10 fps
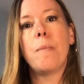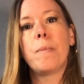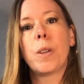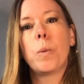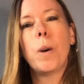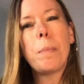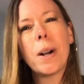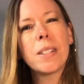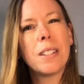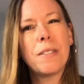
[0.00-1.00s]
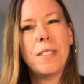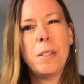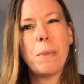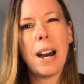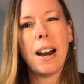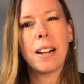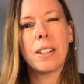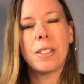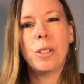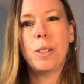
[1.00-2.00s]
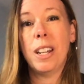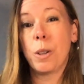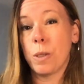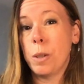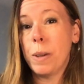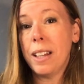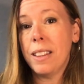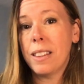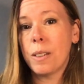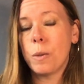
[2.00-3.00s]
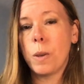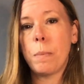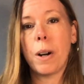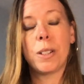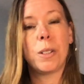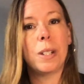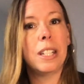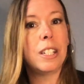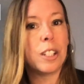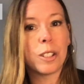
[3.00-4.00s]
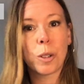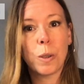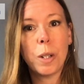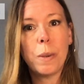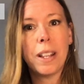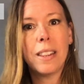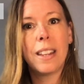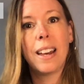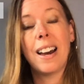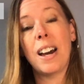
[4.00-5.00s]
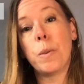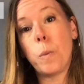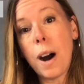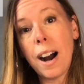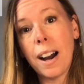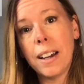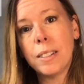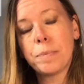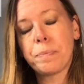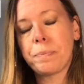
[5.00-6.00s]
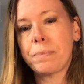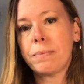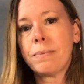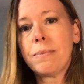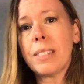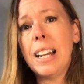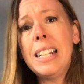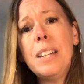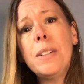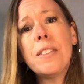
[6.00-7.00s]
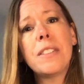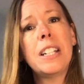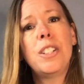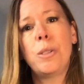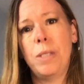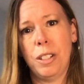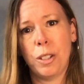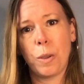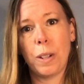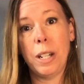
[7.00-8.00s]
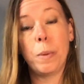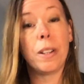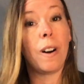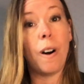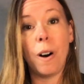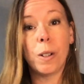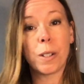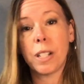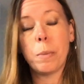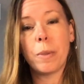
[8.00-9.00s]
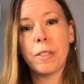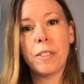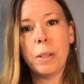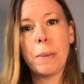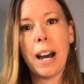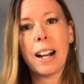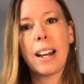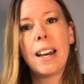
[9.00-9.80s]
What parts of the feedback do they agree with? What parts do they disagree with? And why? And even if they do disagree with all or some of the feedback,